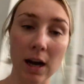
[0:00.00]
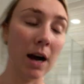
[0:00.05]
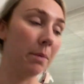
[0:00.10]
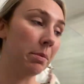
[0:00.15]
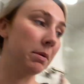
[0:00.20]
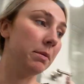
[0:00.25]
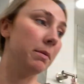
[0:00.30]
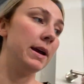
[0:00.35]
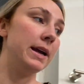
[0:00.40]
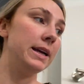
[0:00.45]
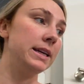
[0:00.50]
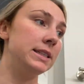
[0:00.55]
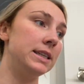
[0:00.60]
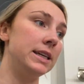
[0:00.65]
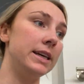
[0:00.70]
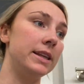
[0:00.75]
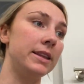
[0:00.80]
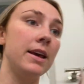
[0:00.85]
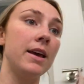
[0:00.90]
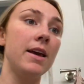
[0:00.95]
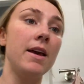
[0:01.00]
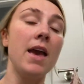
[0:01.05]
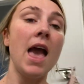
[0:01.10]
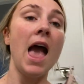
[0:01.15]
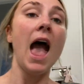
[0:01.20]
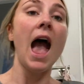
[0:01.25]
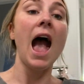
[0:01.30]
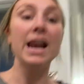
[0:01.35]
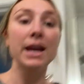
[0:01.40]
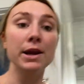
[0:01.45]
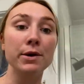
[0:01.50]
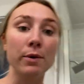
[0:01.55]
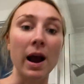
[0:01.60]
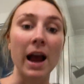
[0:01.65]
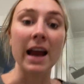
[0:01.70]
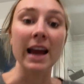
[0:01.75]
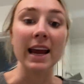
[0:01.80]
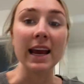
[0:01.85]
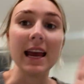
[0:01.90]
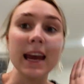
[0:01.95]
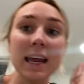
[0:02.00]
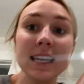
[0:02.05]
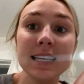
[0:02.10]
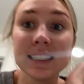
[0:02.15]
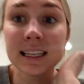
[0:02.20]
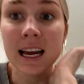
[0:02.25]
up in my teeth. Anyway, it is